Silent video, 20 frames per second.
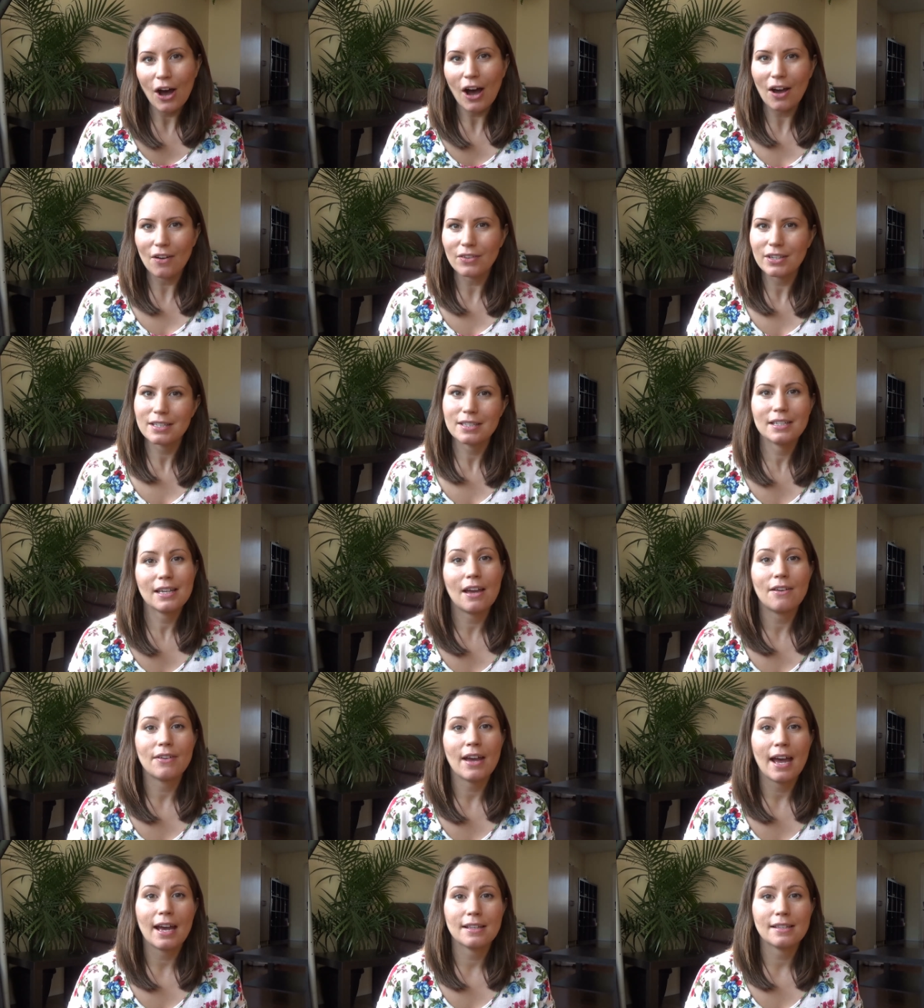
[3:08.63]
Obviously
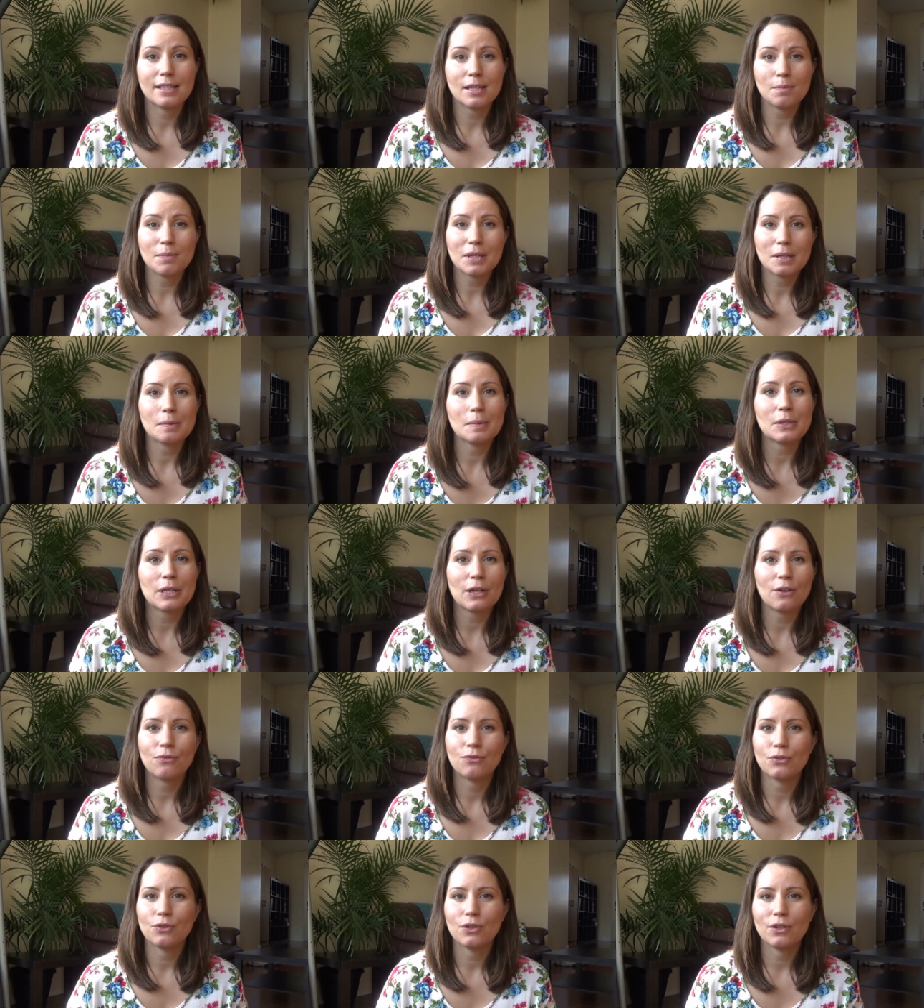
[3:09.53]
I've had symptoms like
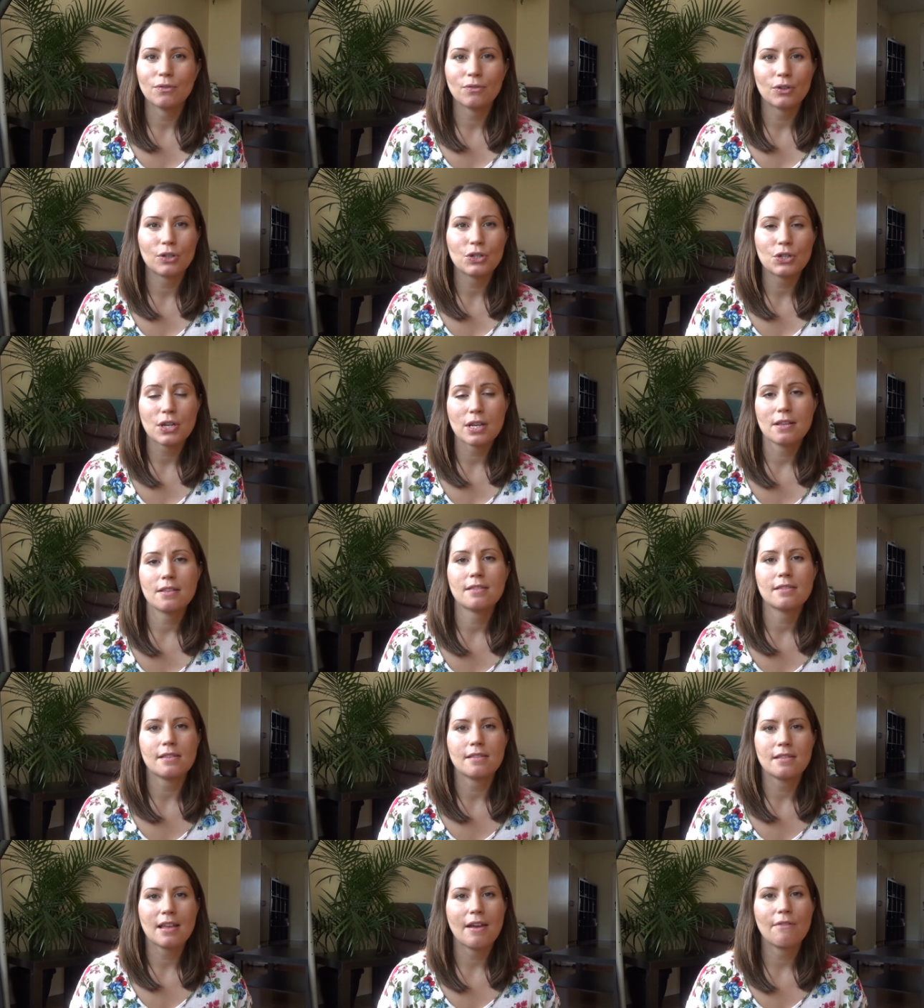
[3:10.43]
food
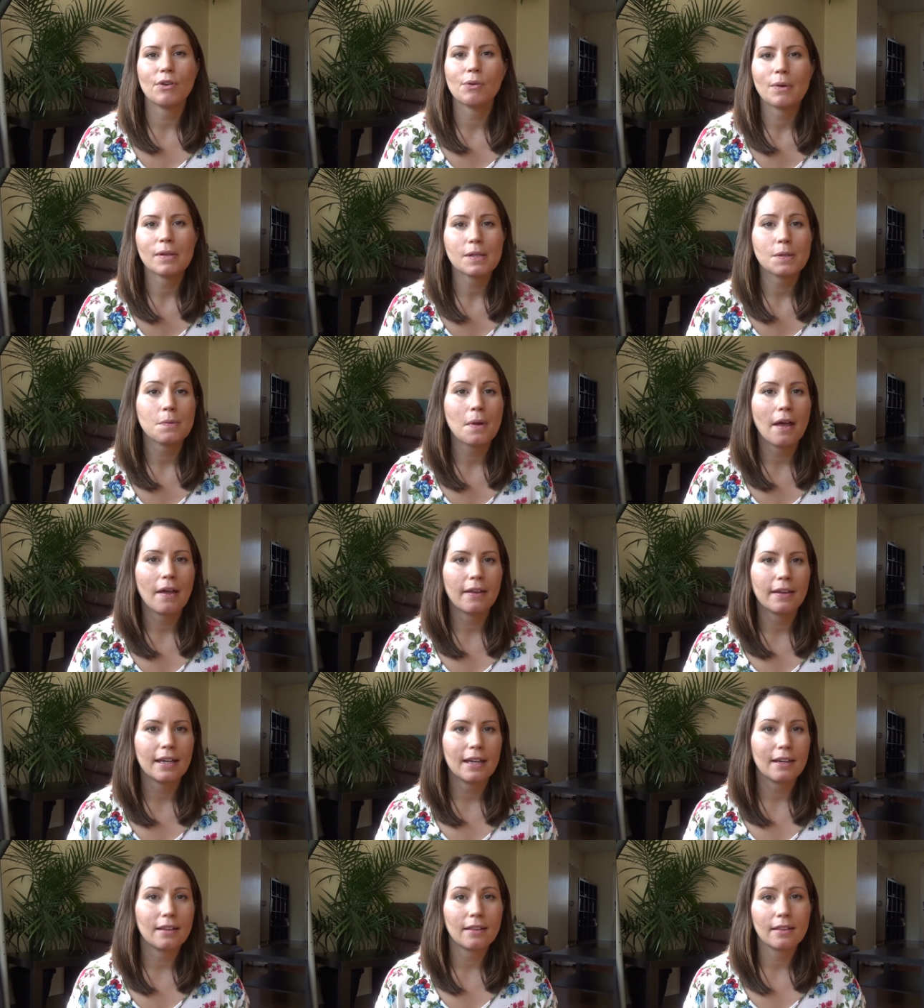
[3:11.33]
aversions, and every once in a while I
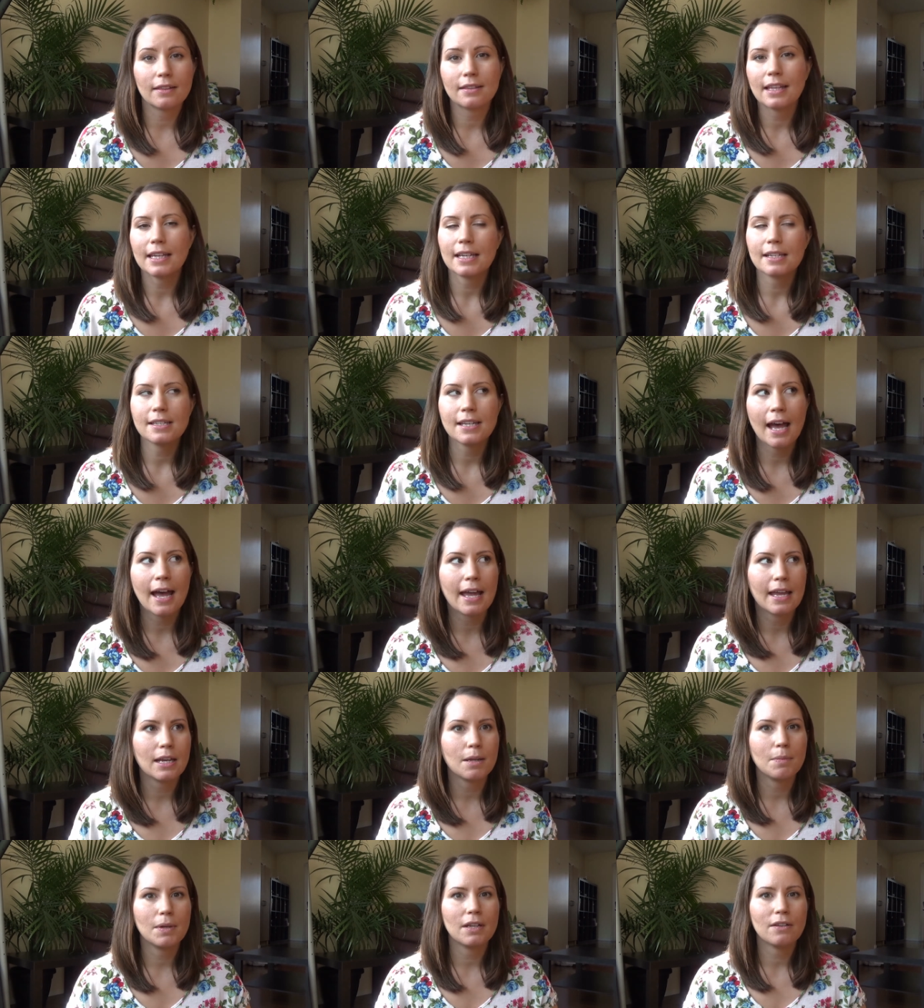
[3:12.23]
get like a
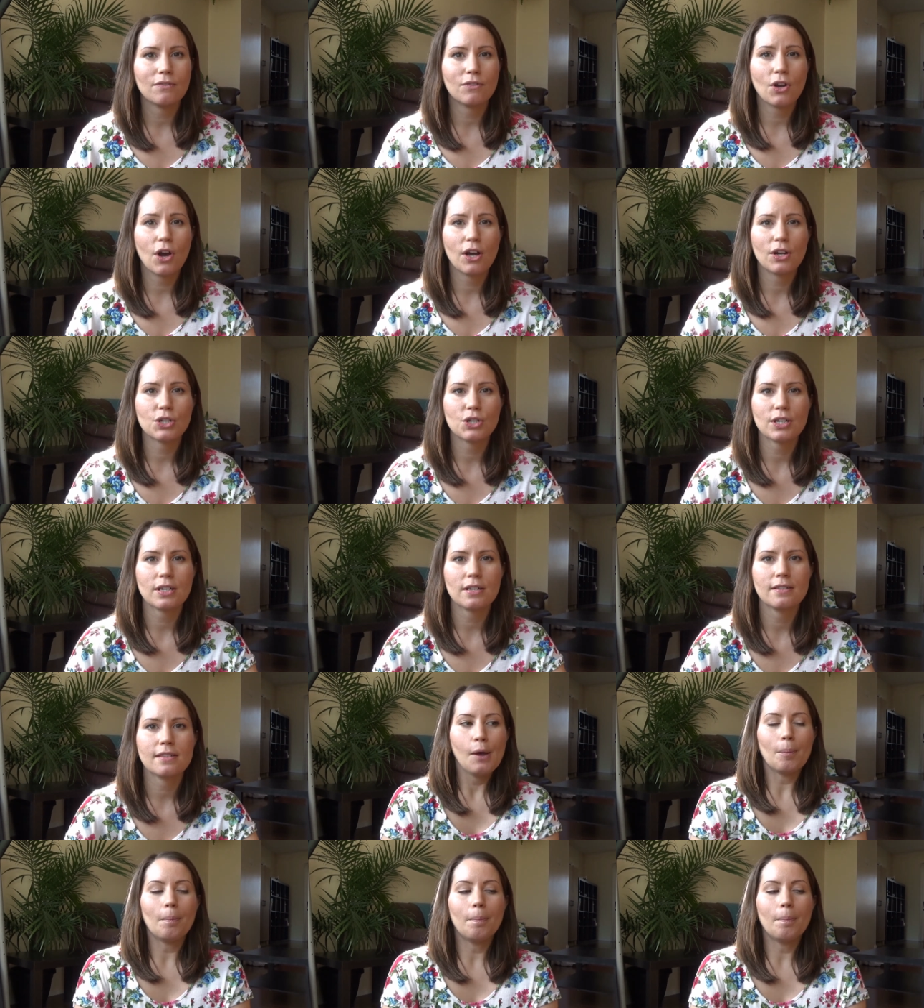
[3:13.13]
tiny bit of nausea.